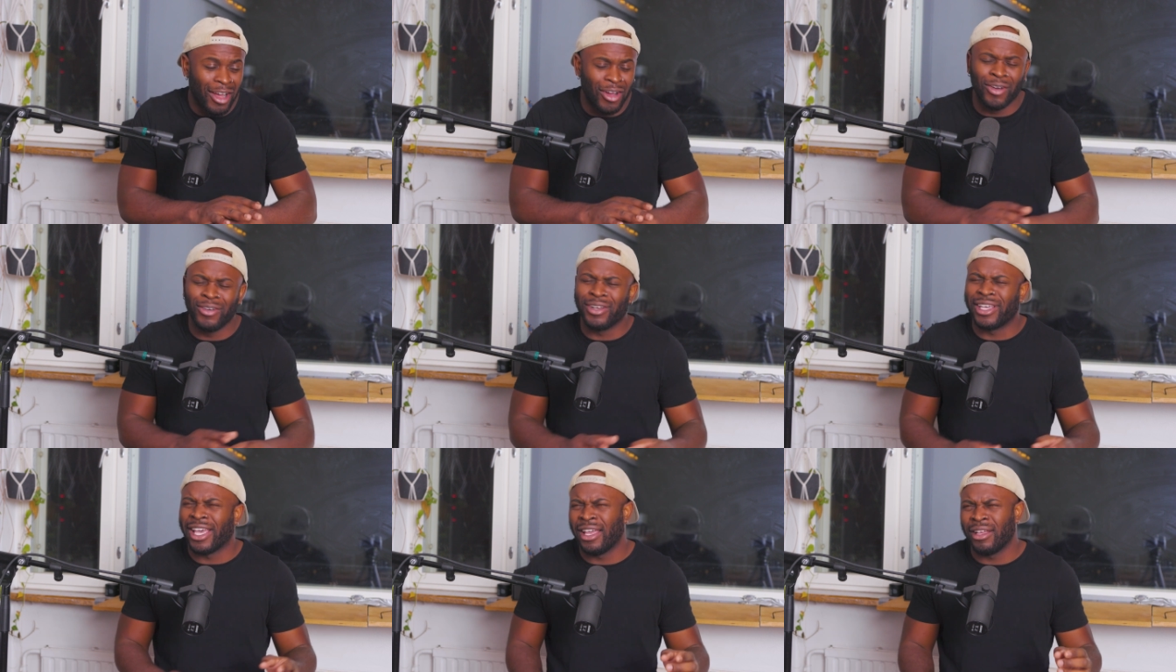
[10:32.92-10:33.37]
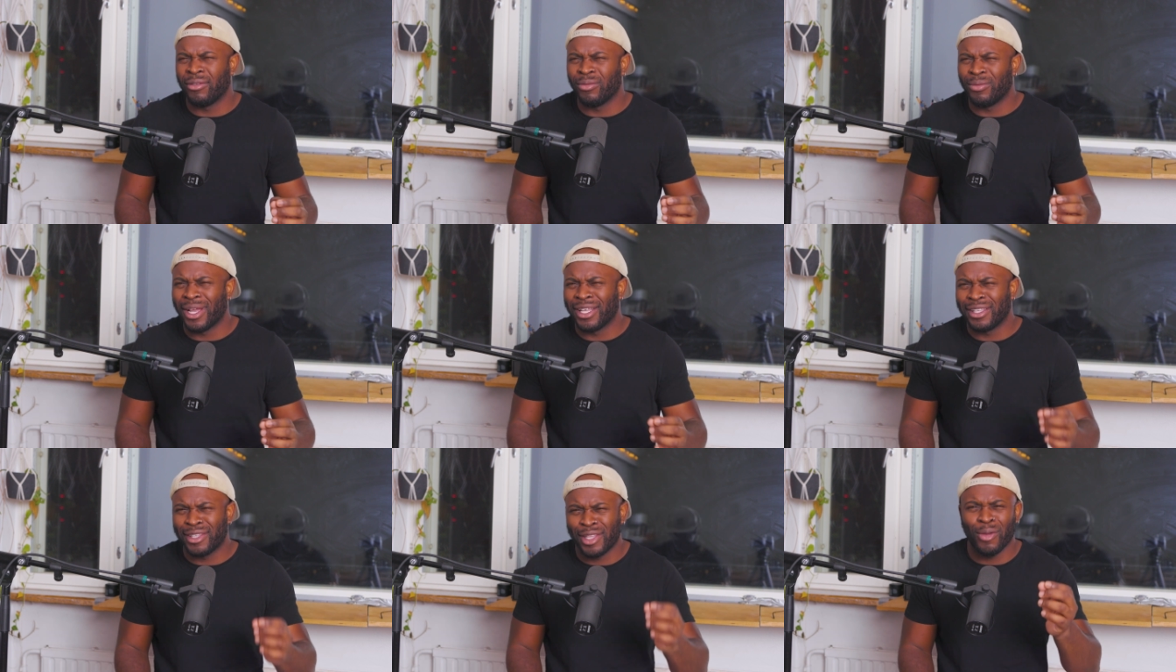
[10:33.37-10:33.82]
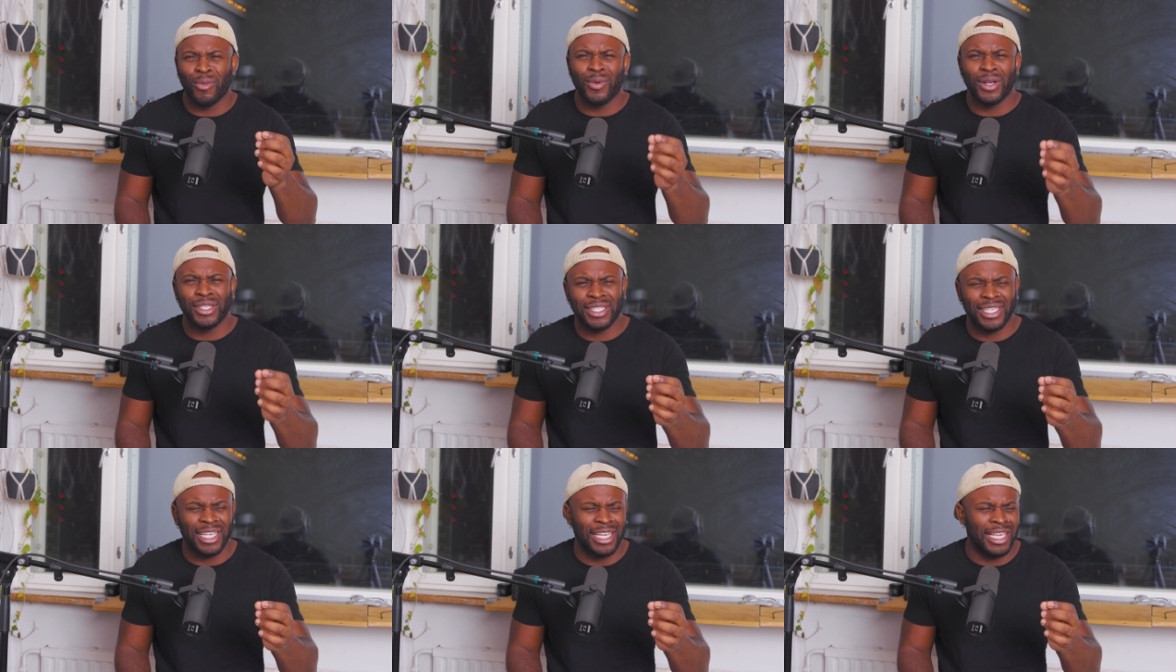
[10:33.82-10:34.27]
Okay, wait, there
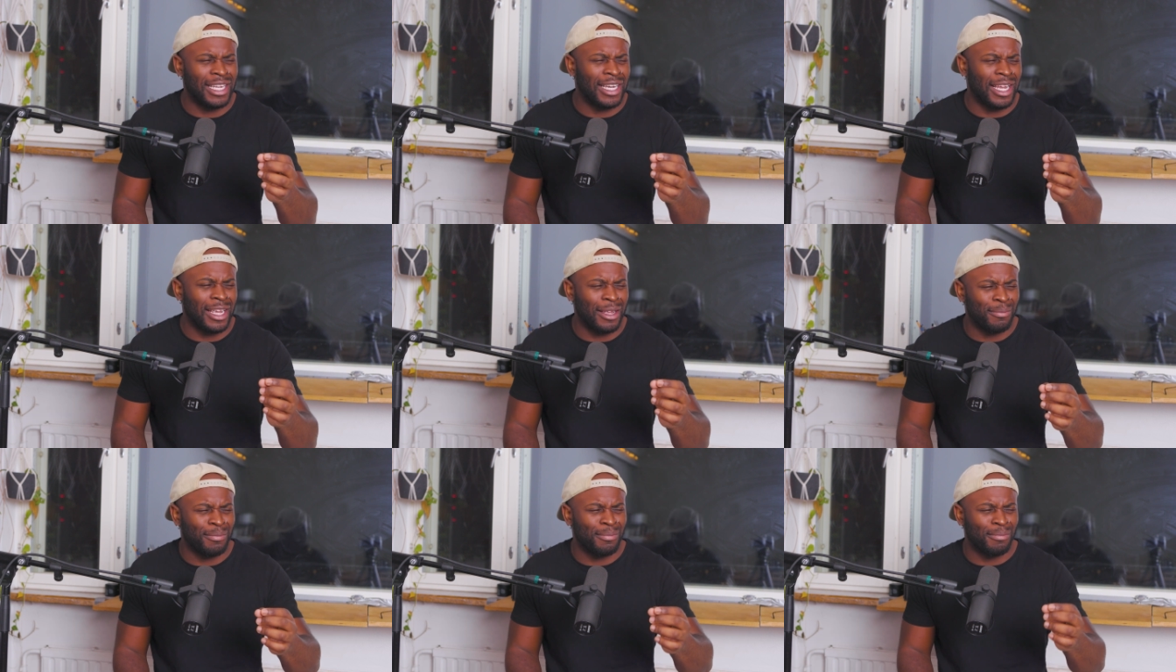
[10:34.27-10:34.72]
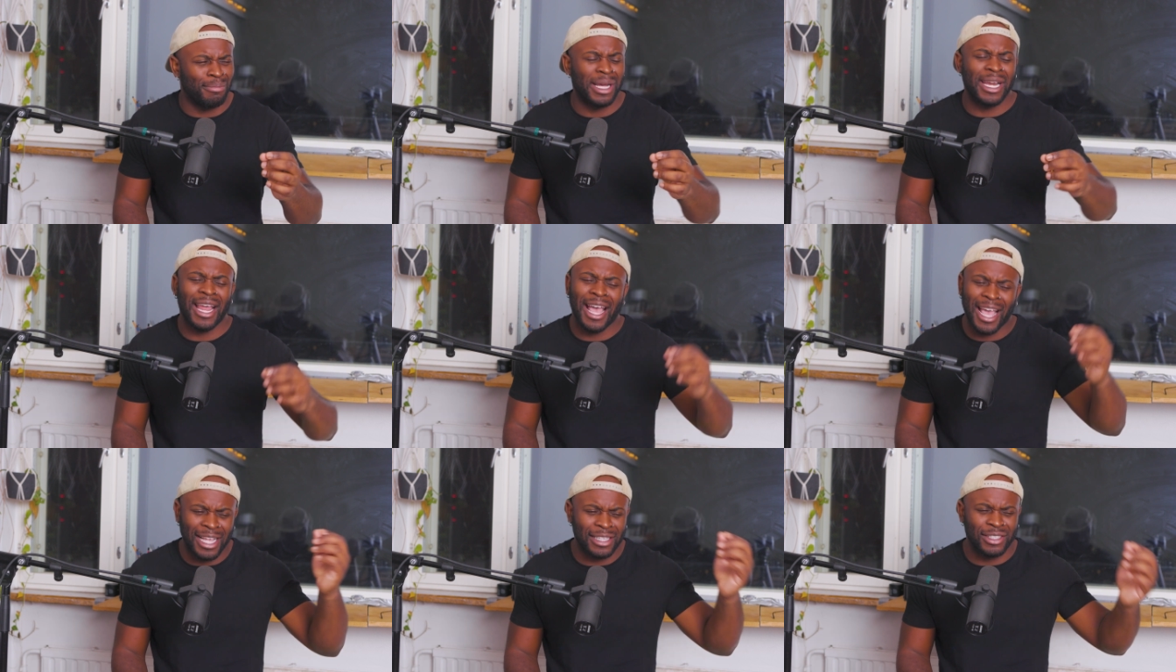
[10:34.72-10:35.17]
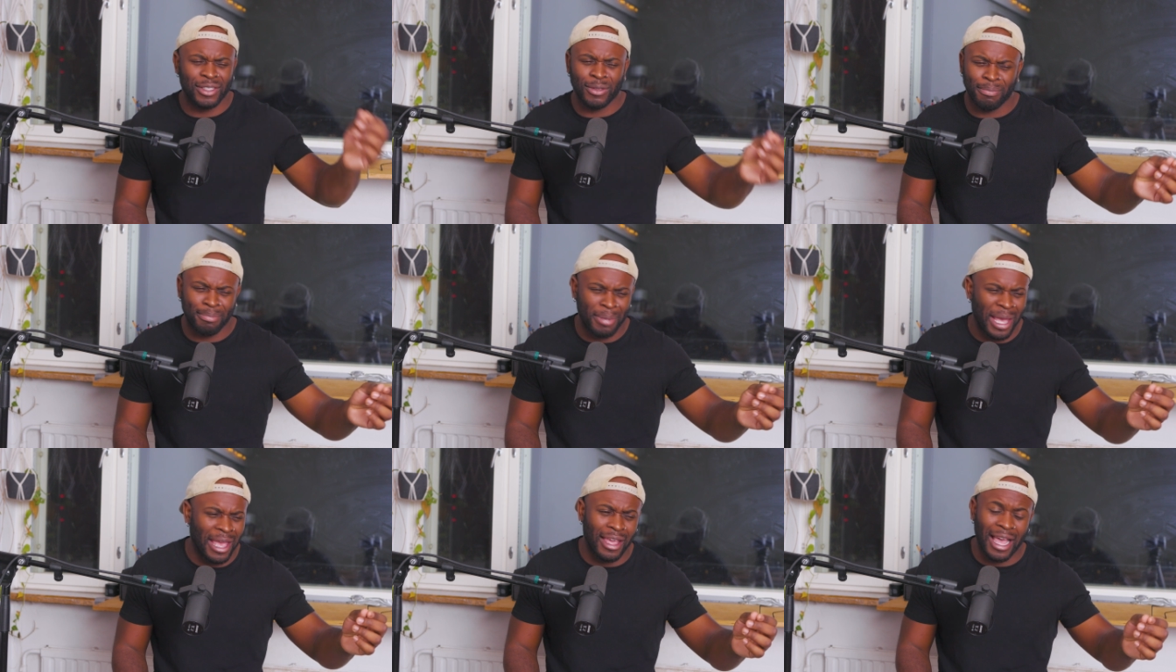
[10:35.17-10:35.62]
was heating, but I
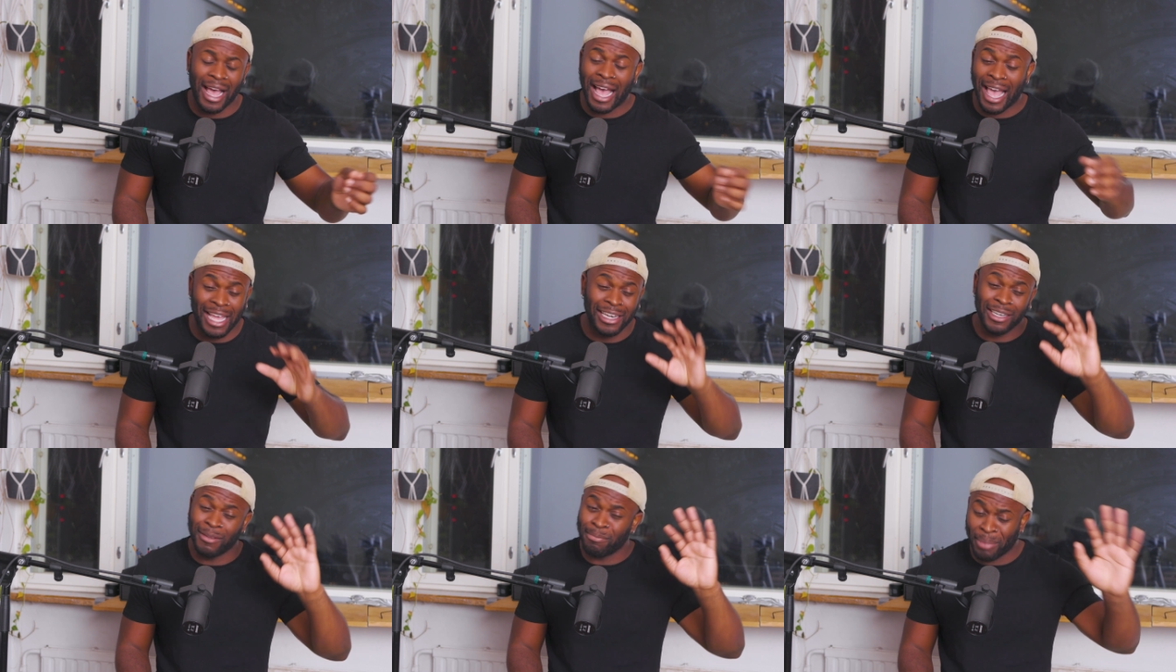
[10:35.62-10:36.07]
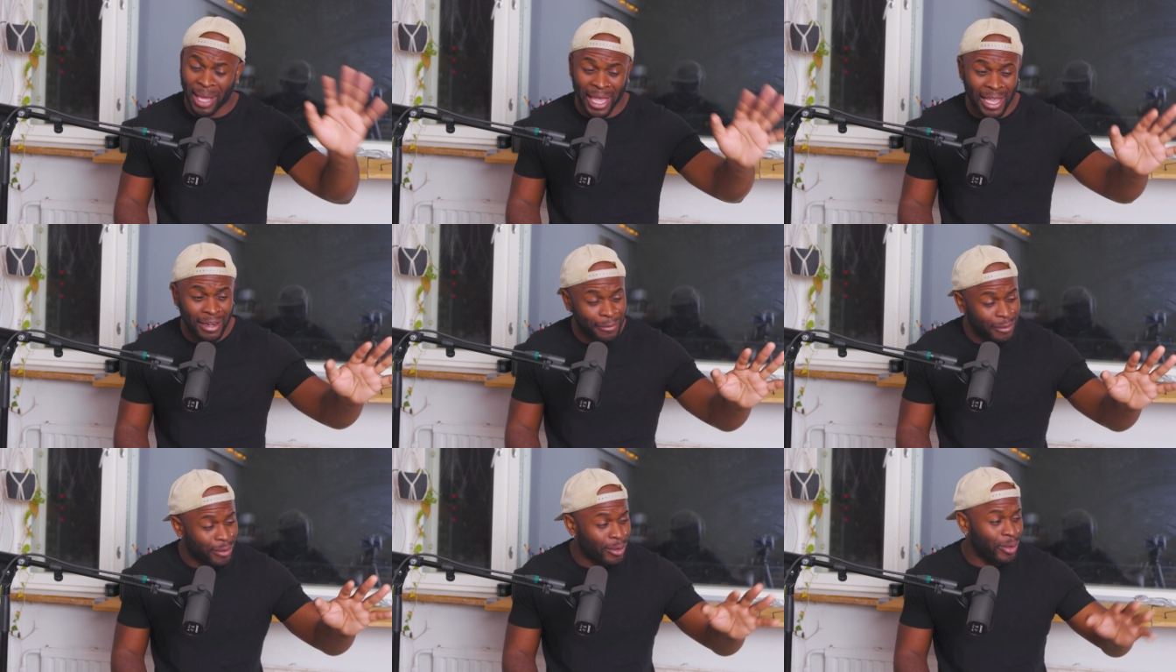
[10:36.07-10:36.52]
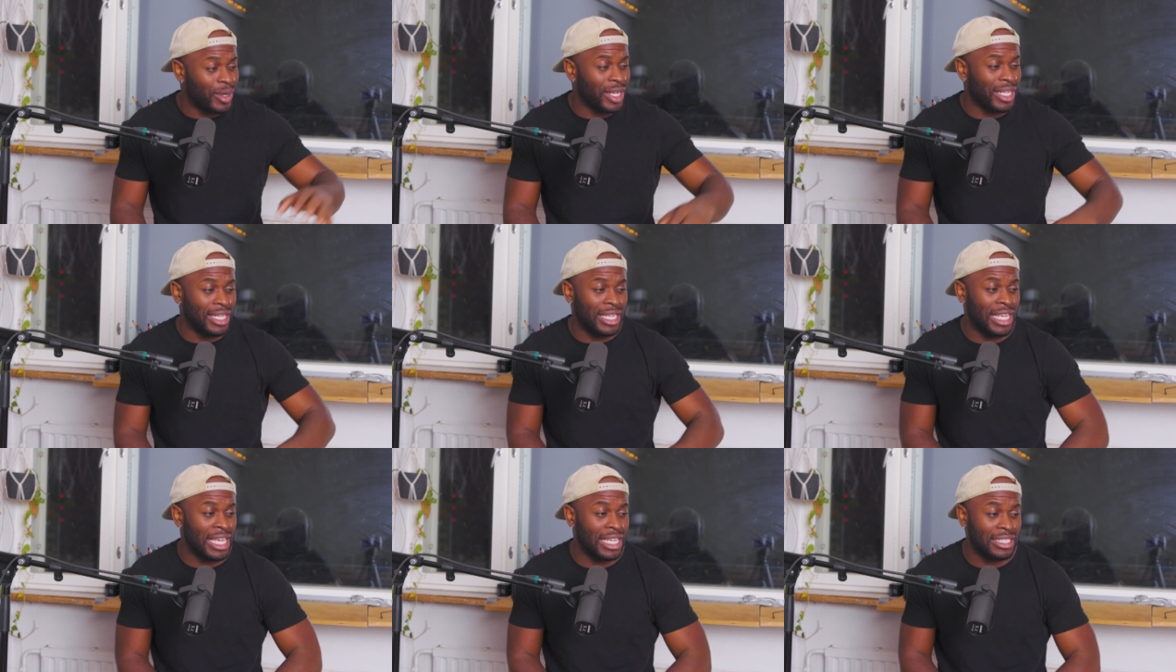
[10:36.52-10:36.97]
hadn't paid for
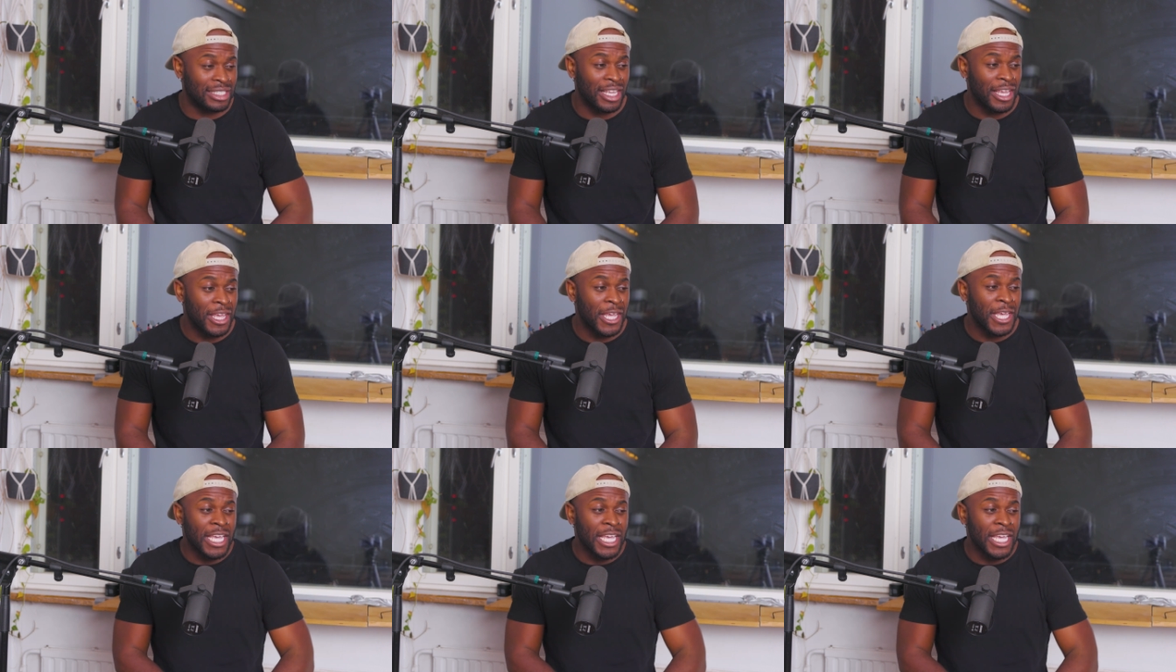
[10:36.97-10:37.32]
it yet.